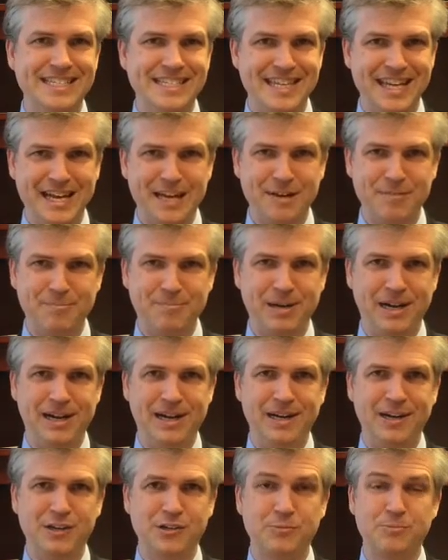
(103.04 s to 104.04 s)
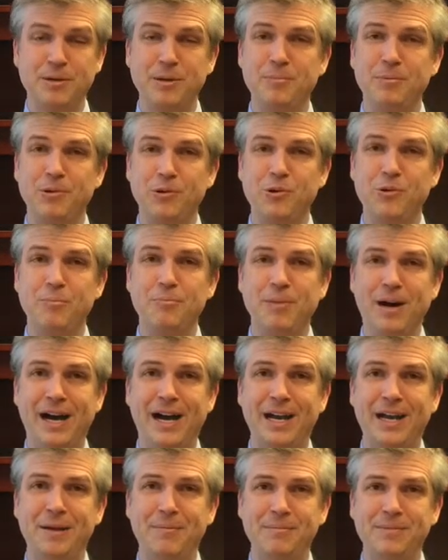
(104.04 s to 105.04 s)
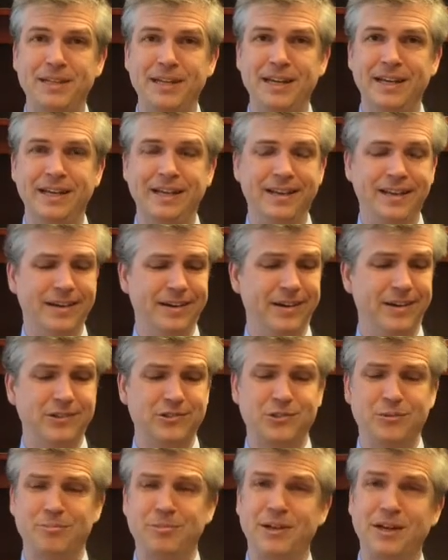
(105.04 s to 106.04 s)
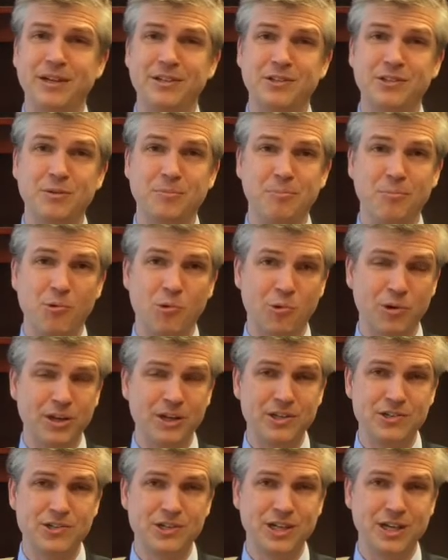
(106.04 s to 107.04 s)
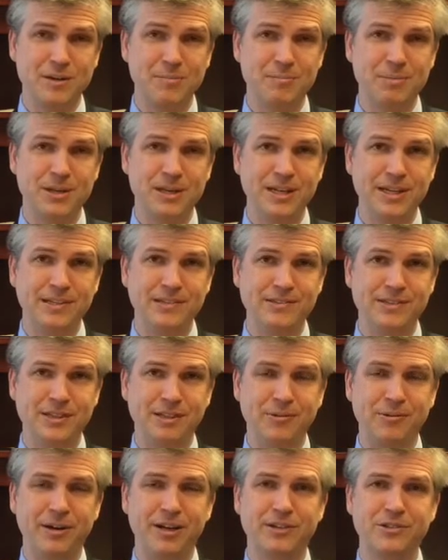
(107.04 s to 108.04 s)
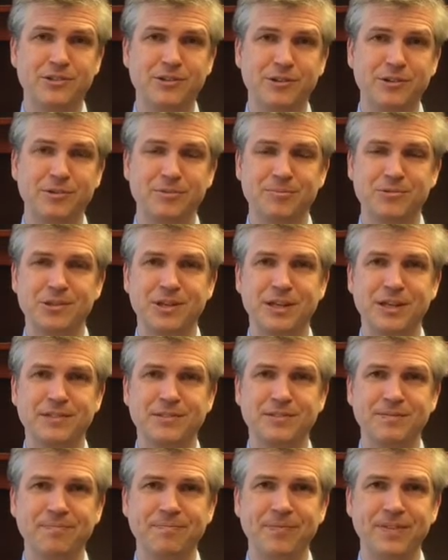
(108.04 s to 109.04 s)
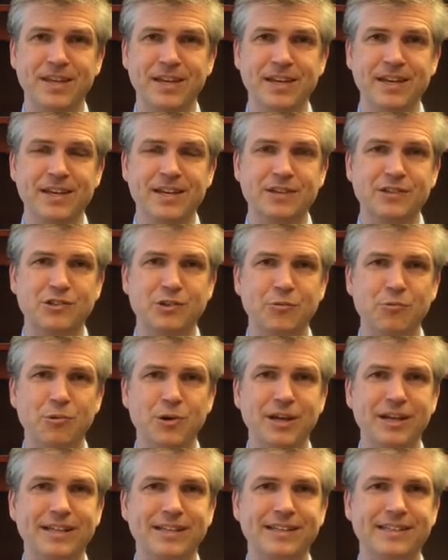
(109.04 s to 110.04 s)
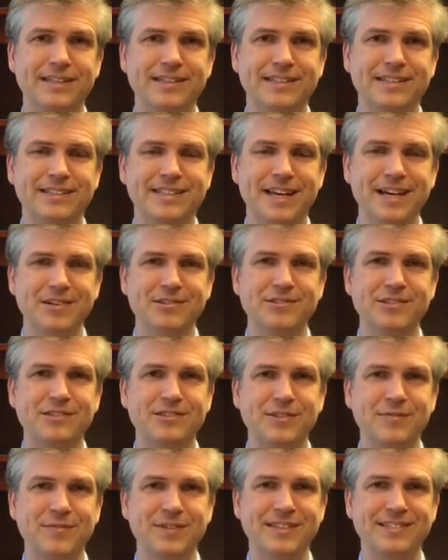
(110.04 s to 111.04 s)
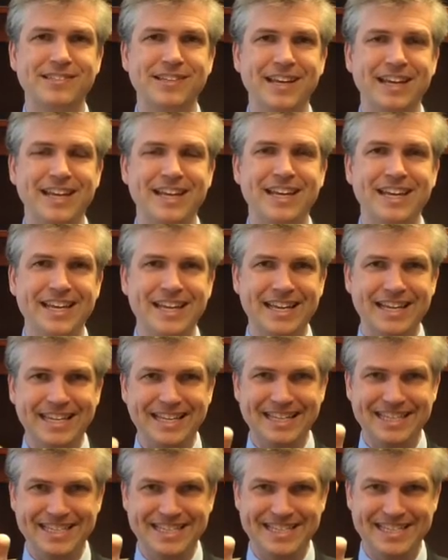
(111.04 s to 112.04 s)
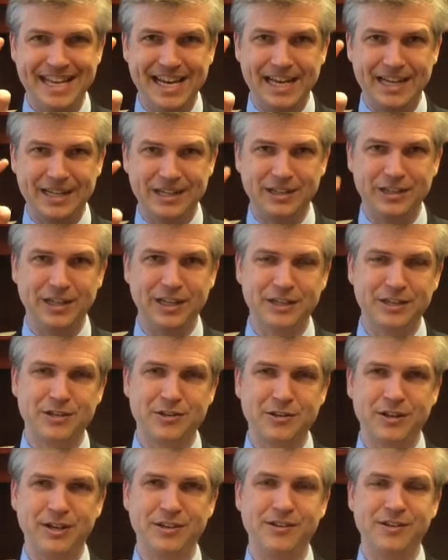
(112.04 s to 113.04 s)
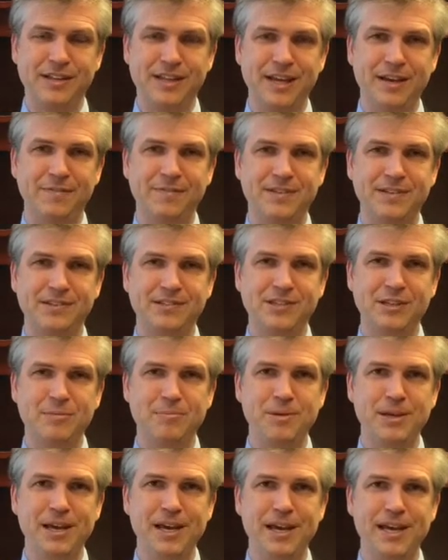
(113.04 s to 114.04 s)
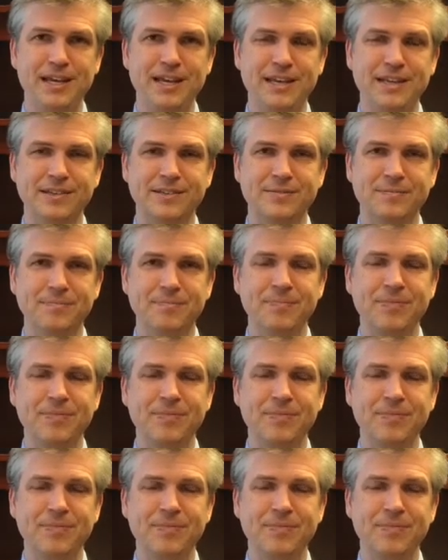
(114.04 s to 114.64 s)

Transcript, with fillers: debt buyers, people who buy up debt. also applies to mortgage companies in the right circumstance. So, what tells us if it's a debt collector under the FDCPA is